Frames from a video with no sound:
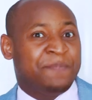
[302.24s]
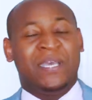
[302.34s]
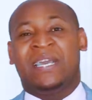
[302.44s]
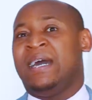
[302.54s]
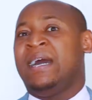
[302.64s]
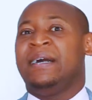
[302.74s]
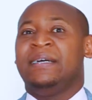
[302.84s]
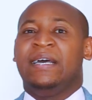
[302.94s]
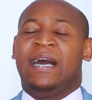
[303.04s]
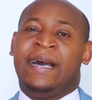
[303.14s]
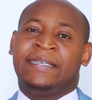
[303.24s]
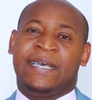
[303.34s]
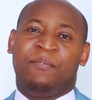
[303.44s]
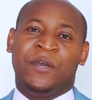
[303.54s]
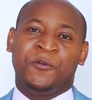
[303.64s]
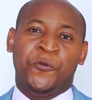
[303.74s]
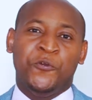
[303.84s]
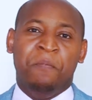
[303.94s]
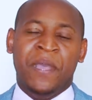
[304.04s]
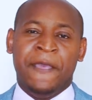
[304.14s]
speaker, someone
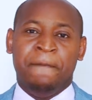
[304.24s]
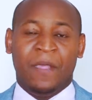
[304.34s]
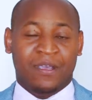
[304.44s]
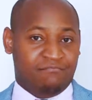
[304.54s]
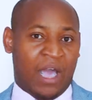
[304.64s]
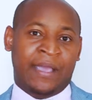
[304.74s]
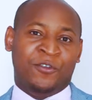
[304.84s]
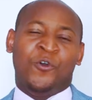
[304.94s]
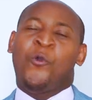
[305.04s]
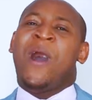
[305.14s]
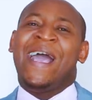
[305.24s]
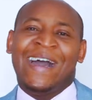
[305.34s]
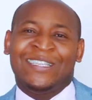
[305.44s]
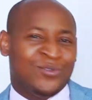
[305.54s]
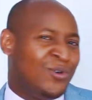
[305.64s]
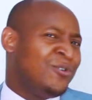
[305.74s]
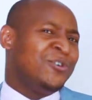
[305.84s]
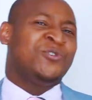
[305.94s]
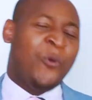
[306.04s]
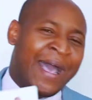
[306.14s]
could be quiet or
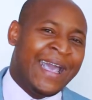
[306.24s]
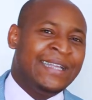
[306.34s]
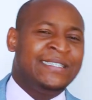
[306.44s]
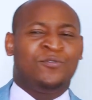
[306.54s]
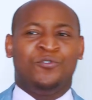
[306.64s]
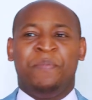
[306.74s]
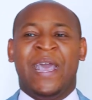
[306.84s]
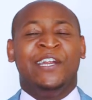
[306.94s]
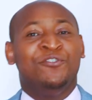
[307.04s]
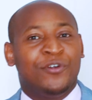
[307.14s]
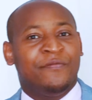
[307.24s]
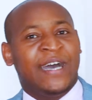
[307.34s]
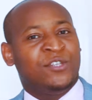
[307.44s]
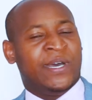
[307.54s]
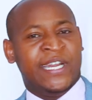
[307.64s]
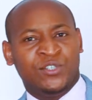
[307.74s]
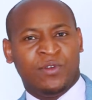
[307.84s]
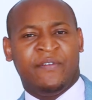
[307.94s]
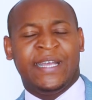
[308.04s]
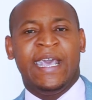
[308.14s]
not quiet, could be an introvert or an
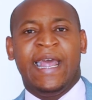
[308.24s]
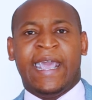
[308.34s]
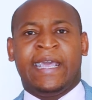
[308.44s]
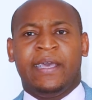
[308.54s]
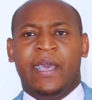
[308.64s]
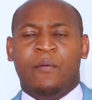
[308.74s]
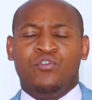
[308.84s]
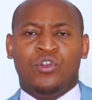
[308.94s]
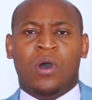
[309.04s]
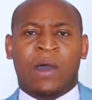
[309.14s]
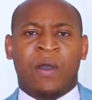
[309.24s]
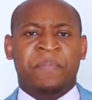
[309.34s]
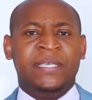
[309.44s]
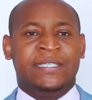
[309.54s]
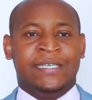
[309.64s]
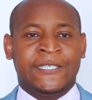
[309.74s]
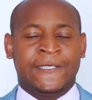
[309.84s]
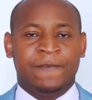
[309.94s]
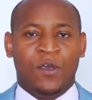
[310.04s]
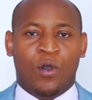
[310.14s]
extrovert. Like, you know, our
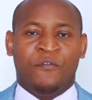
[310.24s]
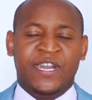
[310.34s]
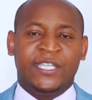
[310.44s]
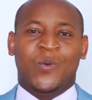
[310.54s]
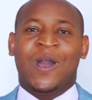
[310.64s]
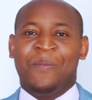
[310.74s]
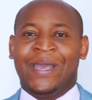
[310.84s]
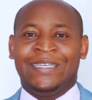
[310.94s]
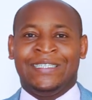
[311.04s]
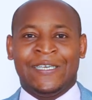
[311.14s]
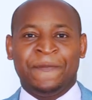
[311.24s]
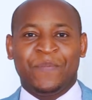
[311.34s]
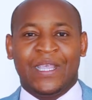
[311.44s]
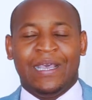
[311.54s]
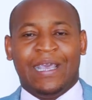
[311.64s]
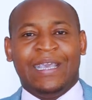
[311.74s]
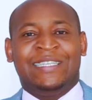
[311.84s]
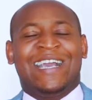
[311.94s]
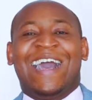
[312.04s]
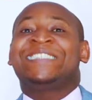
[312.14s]
business of network marketing
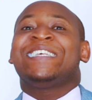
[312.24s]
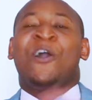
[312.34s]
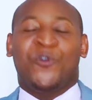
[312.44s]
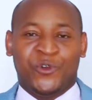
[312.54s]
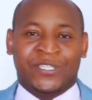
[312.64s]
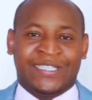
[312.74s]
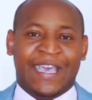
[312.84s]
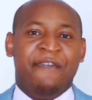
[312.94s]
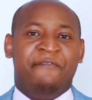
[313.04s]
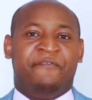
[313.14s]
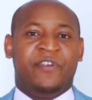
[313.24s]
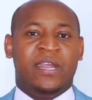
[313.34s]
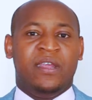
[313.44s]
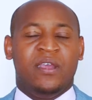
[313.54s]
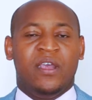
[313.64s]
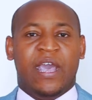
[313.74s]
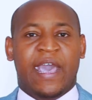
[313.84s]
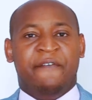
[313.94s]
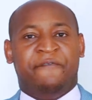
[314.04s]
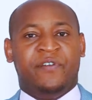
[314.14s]
it cuts across.
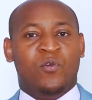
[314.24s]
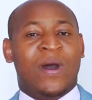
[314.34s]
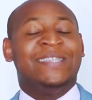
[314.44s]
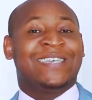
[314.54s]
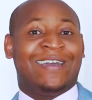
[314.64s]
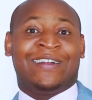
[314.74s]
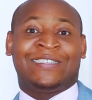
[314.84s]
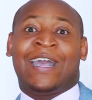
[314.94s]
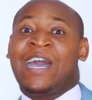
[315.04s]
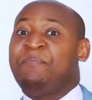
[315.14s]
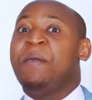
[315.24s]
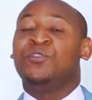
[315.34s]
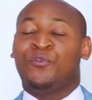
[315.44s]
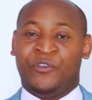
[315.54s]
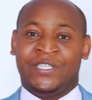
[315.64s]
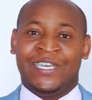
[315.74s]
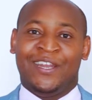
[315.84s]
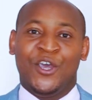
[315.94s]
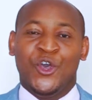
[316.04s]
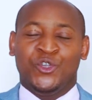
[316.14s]
Everyone's character can be able to fit
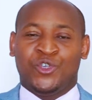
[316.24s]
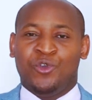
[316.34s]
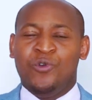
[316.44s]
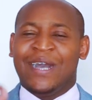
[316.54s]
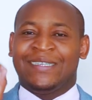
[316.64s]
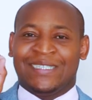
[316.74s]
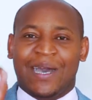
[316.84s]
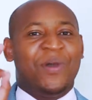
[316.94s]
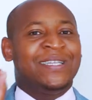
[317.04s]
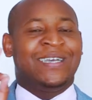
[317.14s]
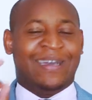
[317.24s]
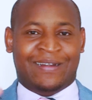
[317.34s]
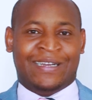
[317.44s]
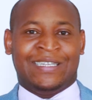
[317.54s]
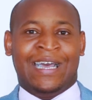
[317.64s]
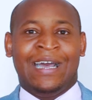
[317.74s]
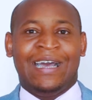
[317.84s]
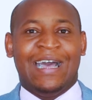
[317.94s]
in. So you look at someone's character,